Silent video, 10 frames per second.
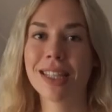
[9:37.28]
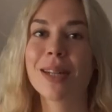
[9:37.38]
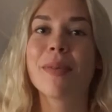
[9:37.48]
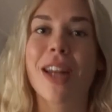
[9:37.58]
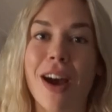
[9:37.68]
a
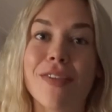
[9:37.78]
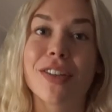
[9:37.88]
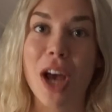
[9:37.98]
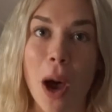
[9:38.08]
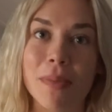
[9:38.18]
little bit of
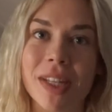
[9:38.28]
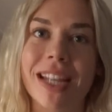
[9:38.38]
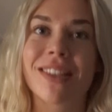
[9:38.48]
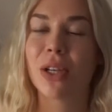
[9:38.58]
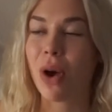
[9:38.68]
an
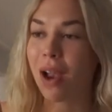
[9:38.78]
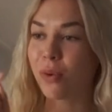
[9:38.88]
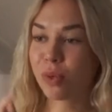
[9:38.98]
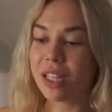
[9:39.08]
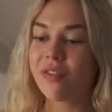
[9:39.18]
update. So I
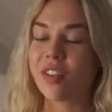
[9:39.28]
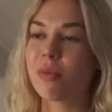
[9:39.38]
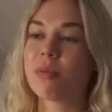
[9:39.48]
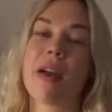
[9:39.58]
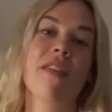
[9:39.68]

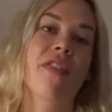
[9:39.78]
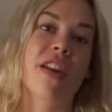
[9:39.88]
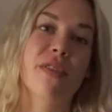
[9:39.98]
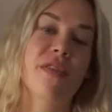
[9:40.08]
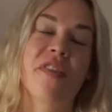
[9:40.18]
refilmed my
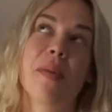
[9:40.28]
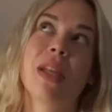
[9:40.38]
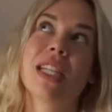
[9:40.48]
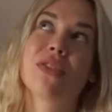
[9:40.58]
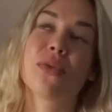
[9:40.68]
favorite
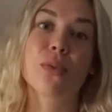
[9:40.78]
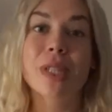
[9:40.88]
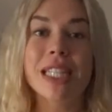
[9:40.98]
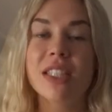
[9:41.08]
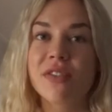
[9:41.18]
feminist
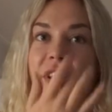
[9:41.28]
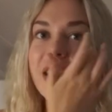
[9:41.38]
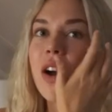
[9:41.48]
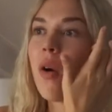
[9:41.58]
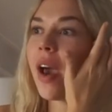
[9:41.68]
reads
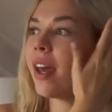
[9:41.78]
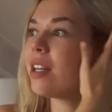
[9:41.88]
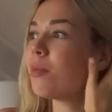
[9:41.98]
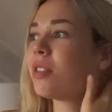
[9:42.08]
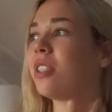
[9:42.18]
video
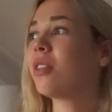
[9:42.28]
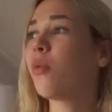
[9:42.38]
and I'm still